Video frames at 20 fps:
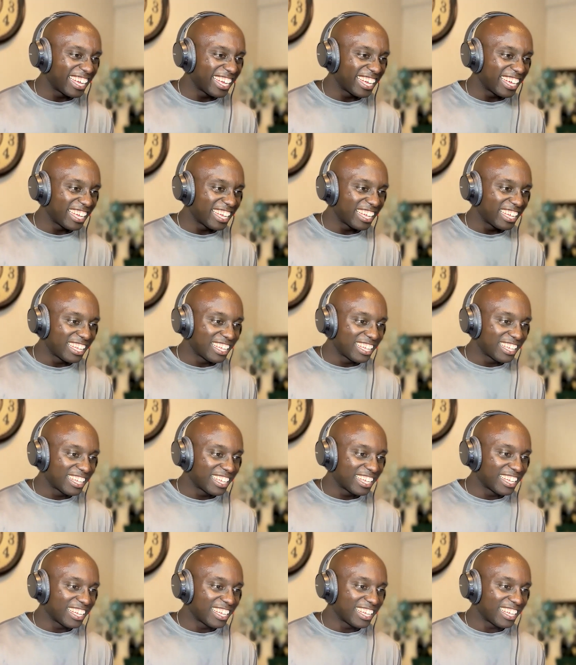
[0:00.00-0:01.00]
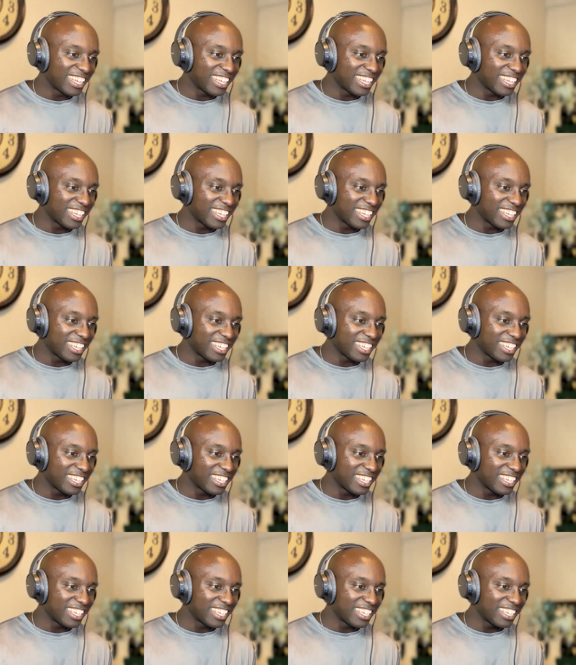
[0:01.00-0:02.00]

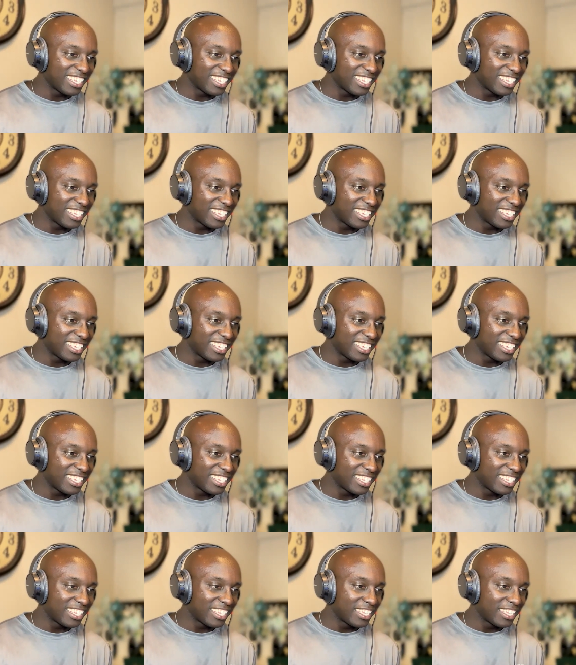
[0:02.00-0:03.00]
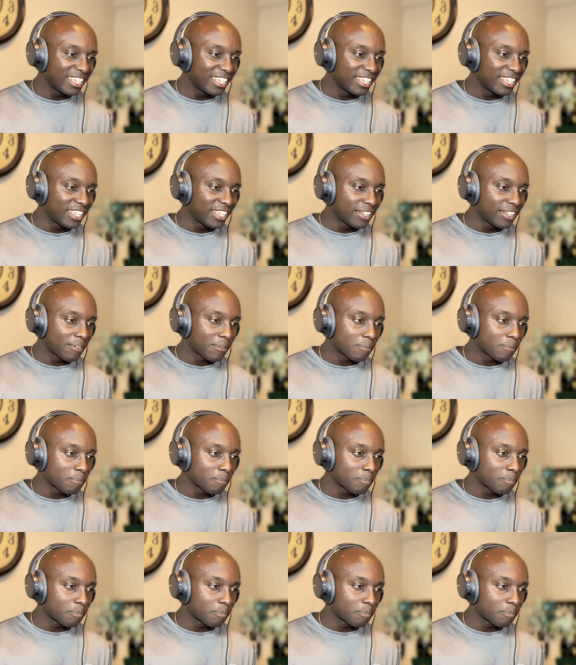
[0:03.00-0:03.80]
Nothing is said.